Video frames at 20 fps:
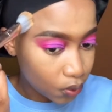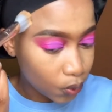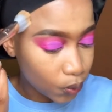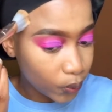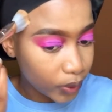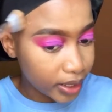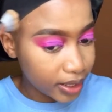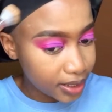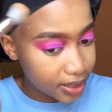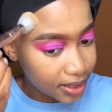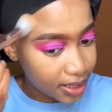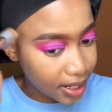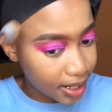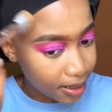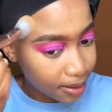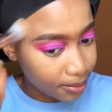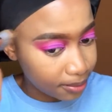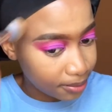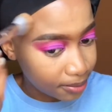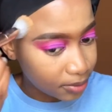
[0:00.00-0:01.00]
always
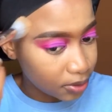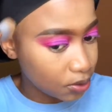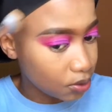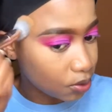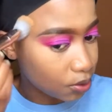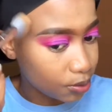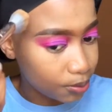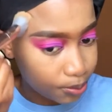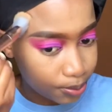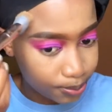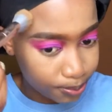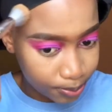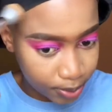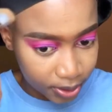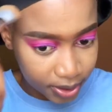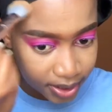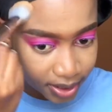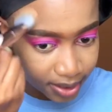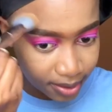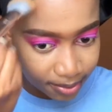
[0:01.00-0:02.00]
you know,
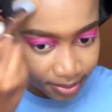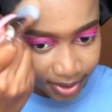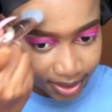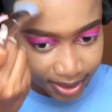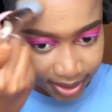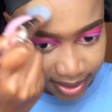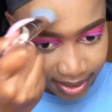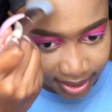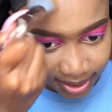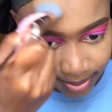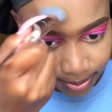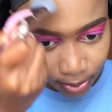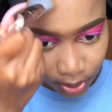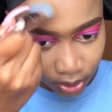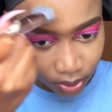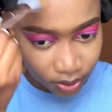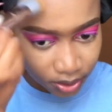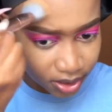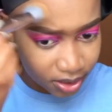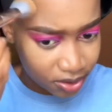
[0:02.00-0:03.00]
put some setting
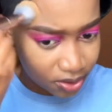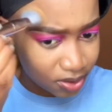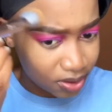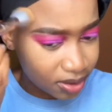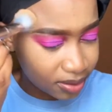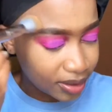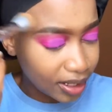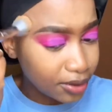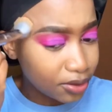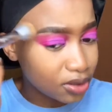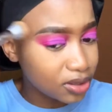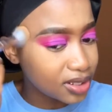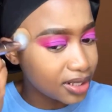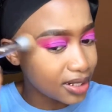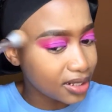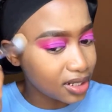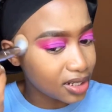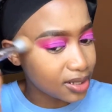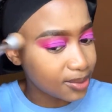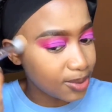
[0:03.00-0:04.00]
spray on it. Not
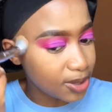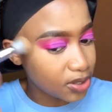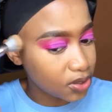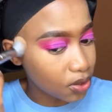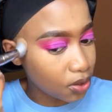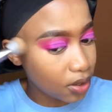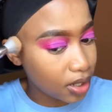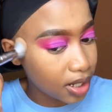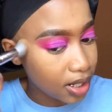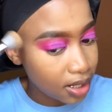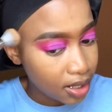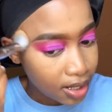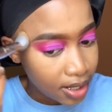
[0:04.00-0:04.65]
setting spray, sorry,